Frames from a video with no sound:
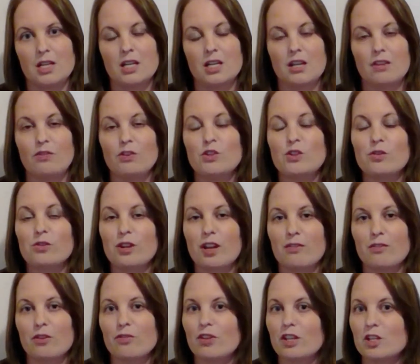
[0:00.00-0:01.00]
If you don't have
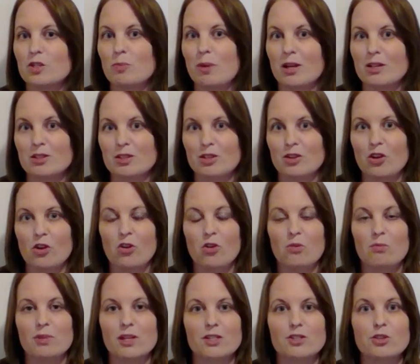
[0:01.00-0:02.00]
a face mask at
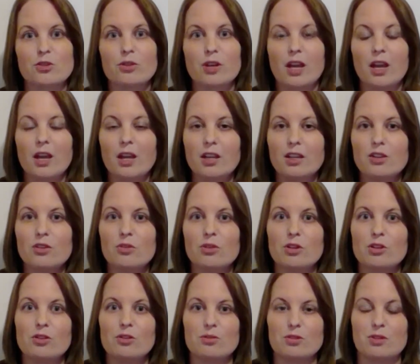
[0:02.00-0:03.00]
home, that's okay. You
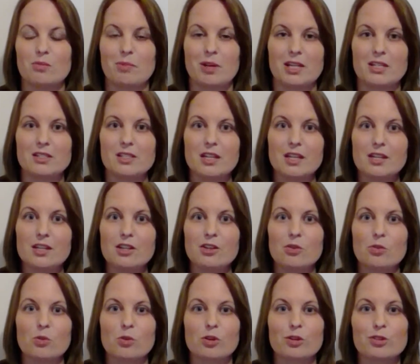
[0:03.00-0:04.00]
can use a bandana
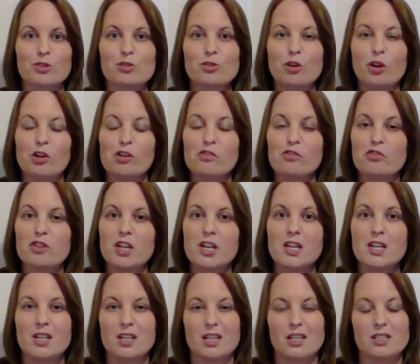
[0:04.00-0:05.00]
or a scarf.
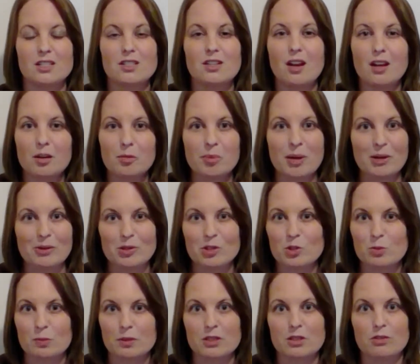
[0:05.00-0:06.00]
It's not about a
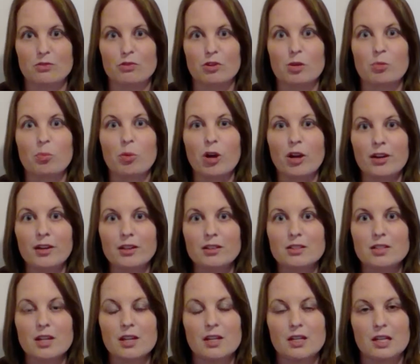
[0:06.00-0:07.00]
specific product.
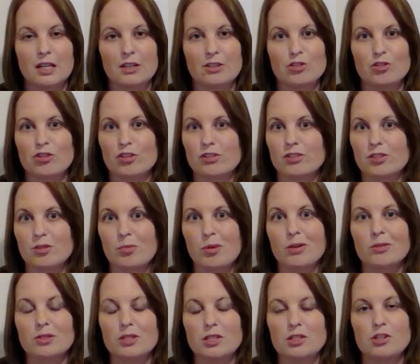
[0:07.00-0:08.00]
It's just
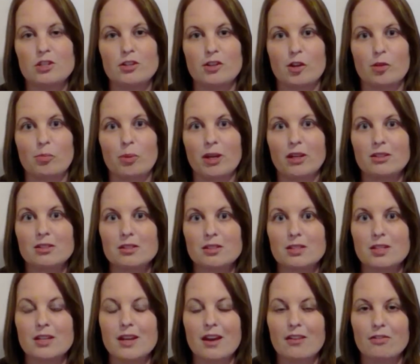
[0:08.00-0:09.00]
about teaching our pets
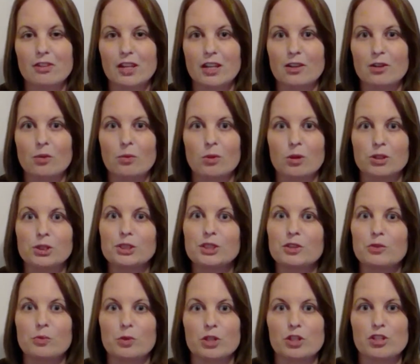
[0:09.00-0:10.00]
to navigate a world
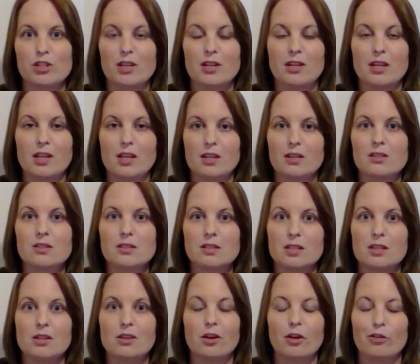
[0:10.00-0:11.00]
in which they can't
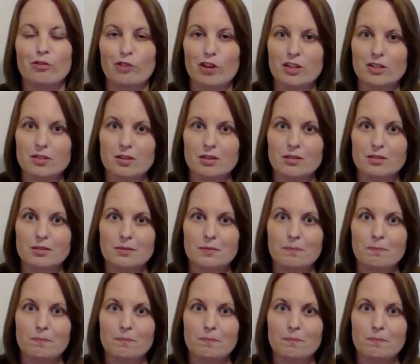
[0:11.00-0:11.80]
see our faces.